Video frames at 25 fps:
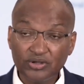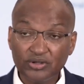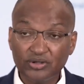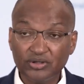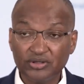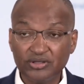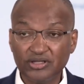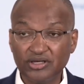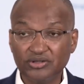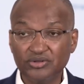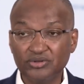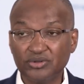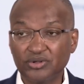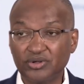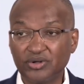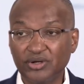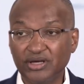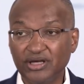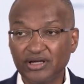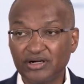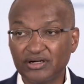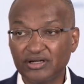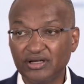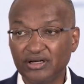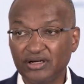the euro
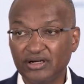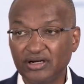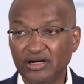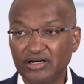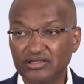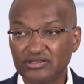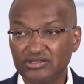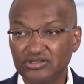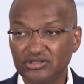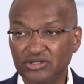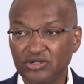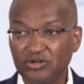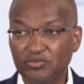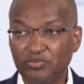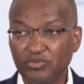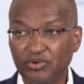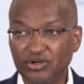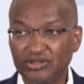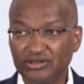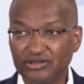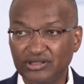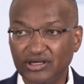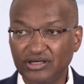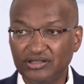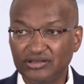area at
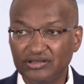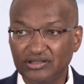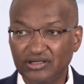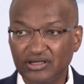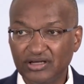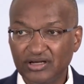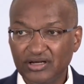0.8.